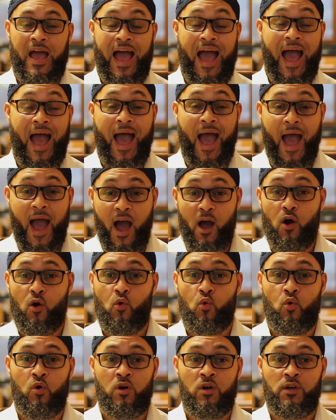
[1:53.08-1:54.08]

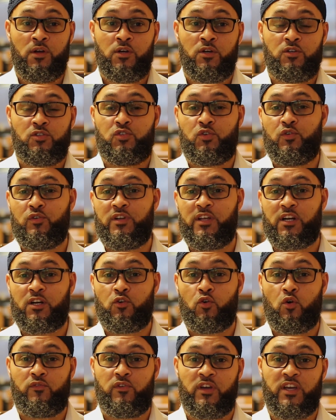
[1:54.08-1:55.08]
how do you let her
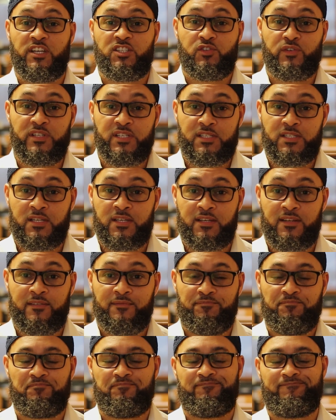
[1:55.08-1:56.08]
know of your interest?
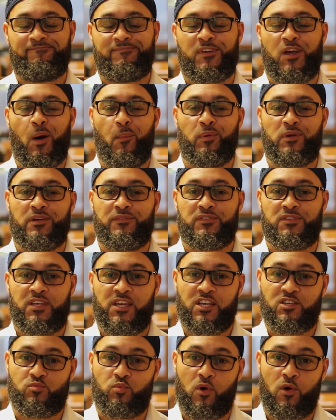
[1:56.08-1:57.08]
Couple different
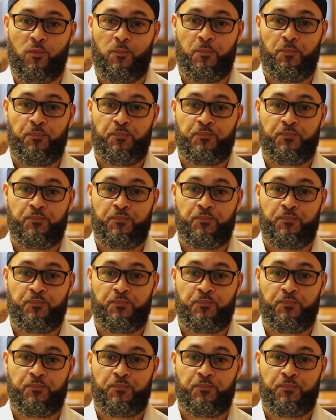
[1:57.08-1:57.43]
things, bro.